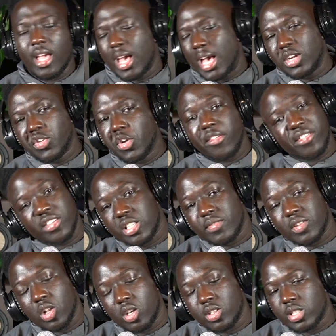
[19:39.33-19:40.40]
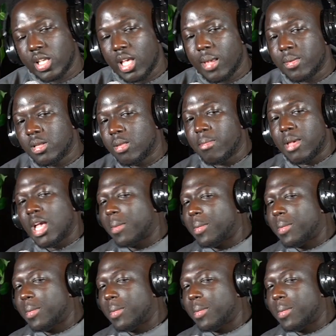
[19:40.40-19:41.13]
I don't know if he's ever lost a game in the MAC,